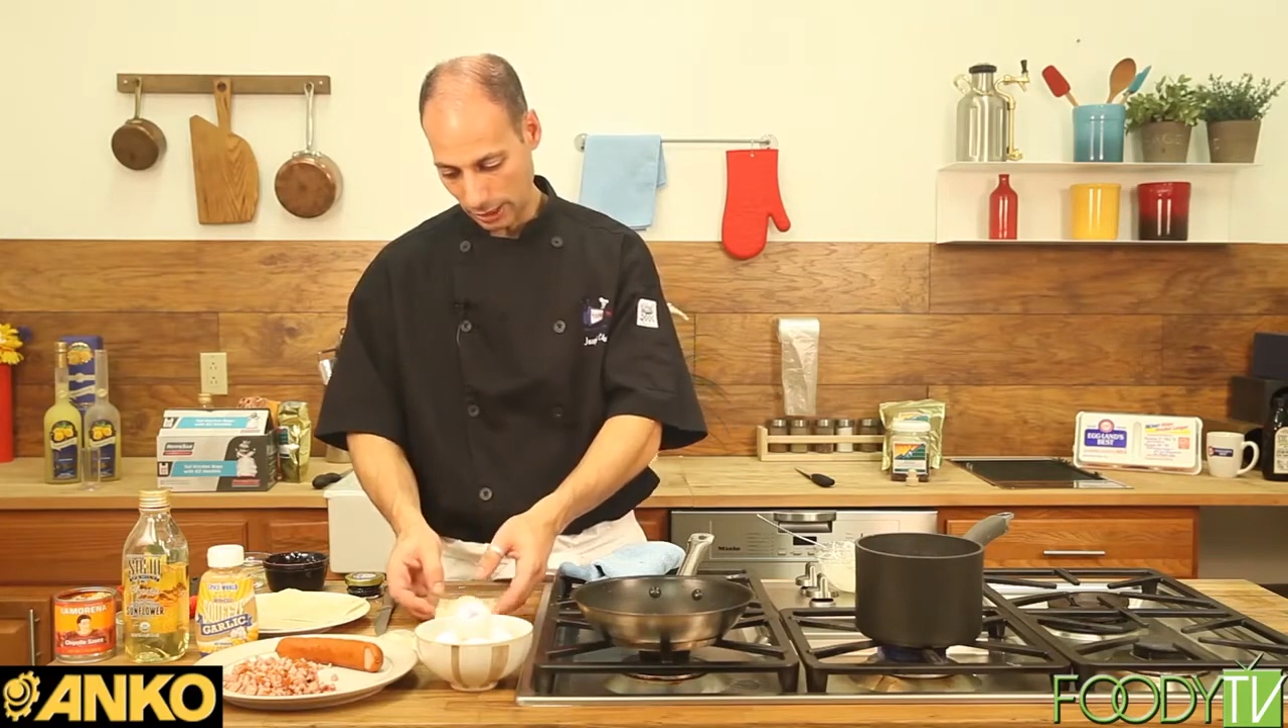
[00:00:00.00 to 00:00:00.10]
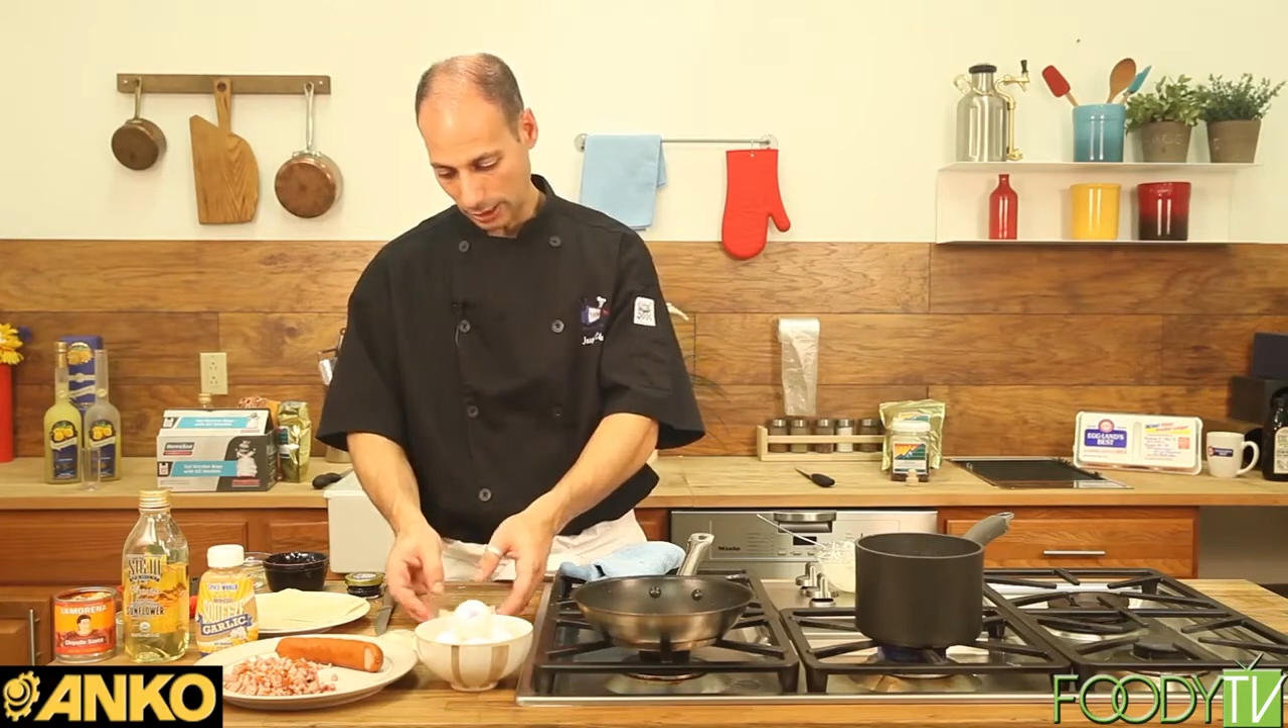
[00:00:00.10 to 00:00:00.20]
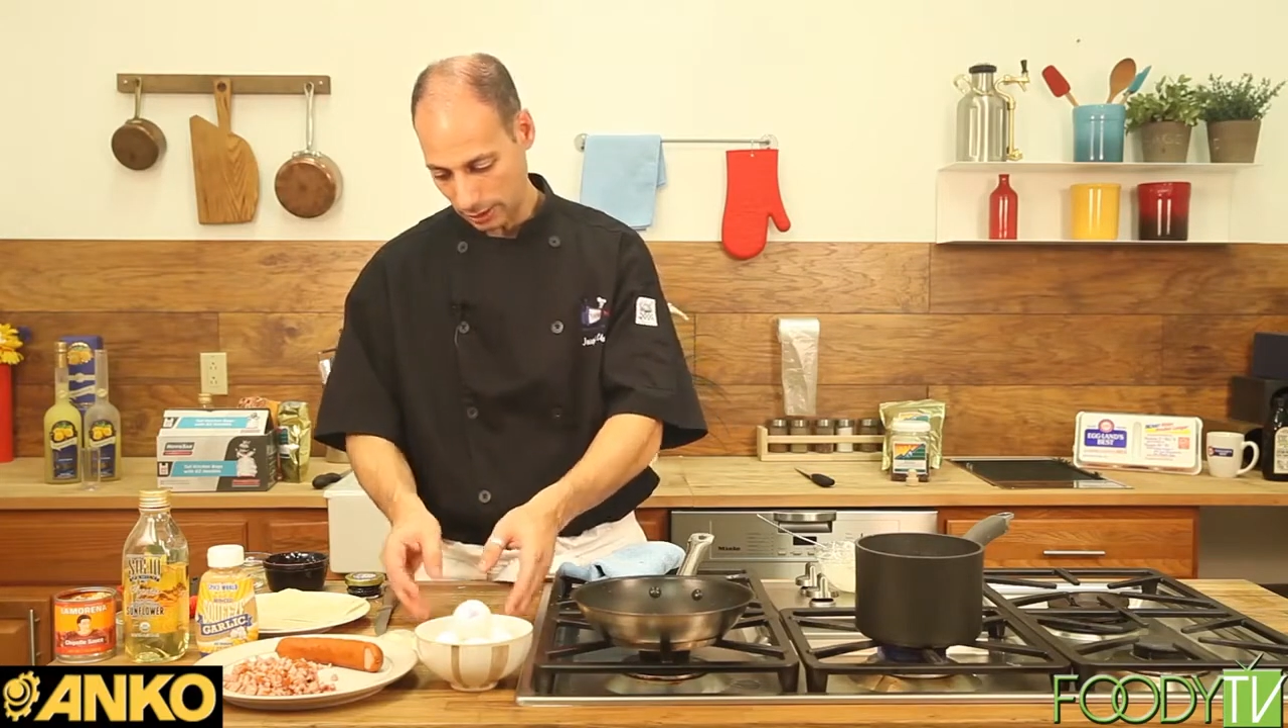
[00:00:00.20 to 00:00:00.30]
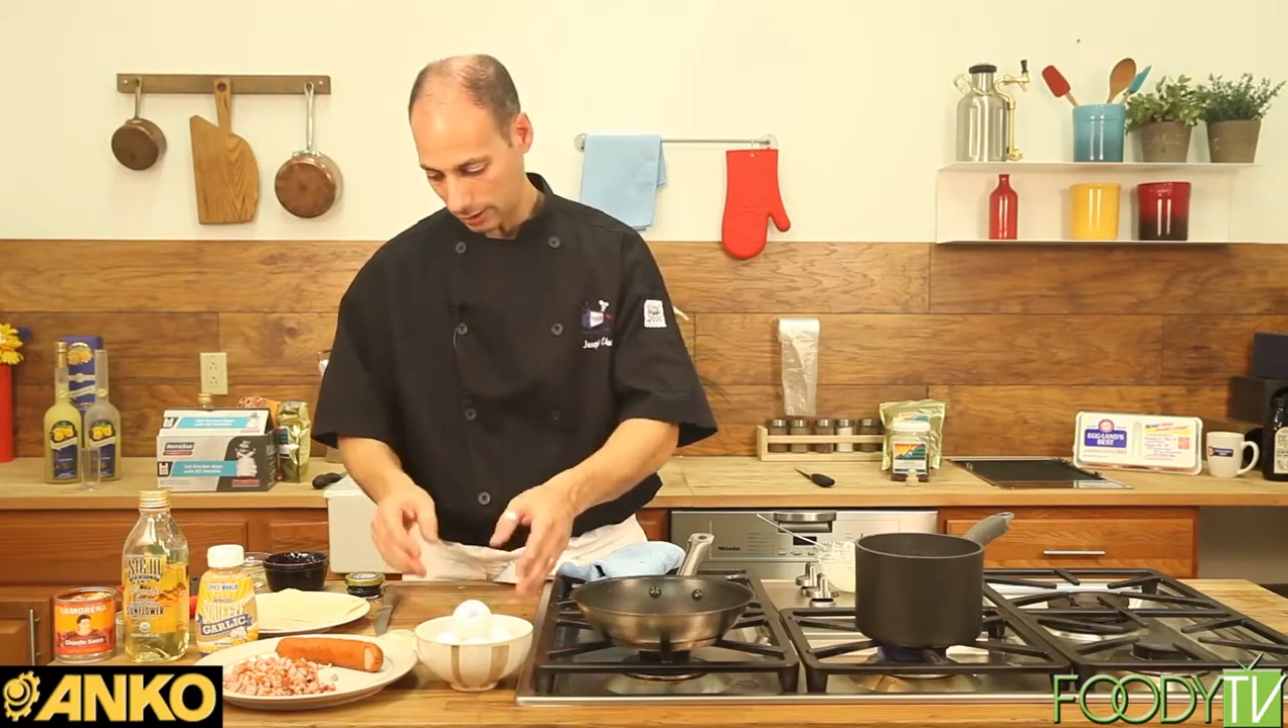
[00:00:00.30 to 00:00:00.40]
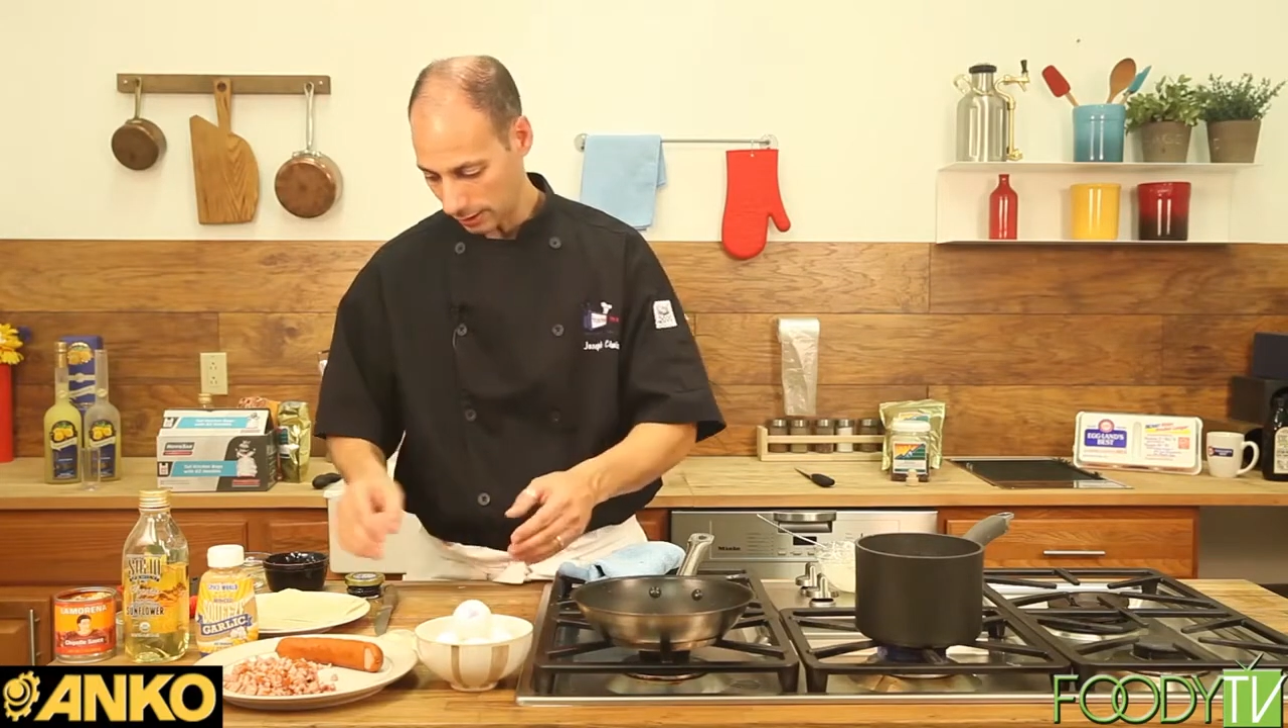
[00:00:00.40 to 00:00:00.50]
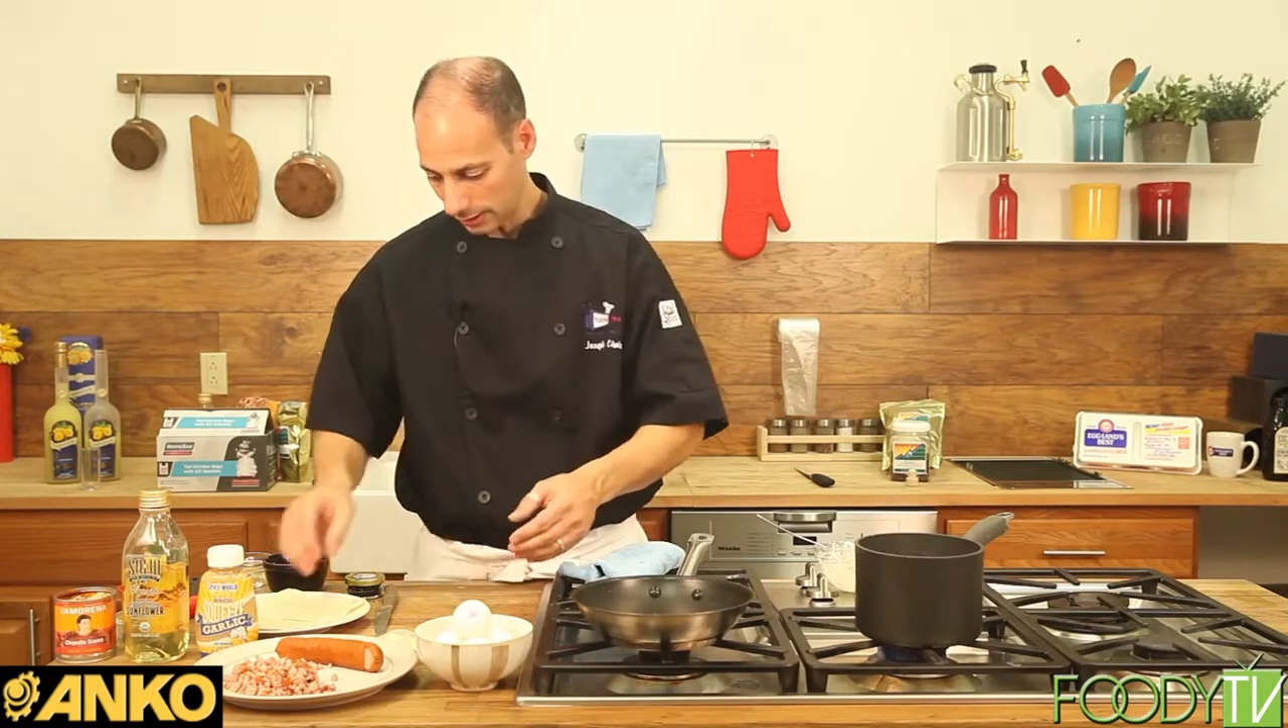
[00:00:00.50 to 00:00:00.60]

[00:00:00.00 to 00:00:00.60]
nice.